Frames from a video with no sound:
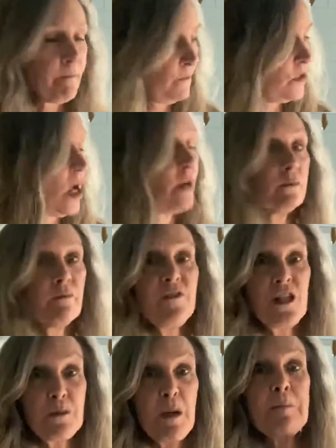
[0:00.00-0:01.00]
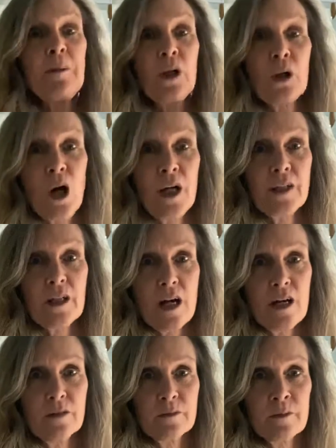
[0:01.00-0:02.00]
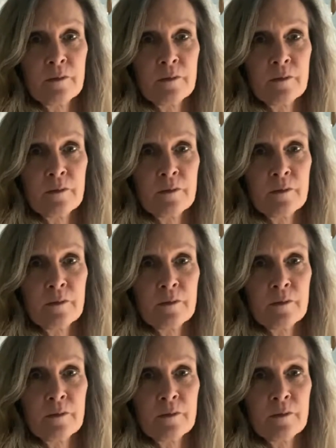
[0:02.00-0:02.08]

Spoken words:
No, these people are on their own.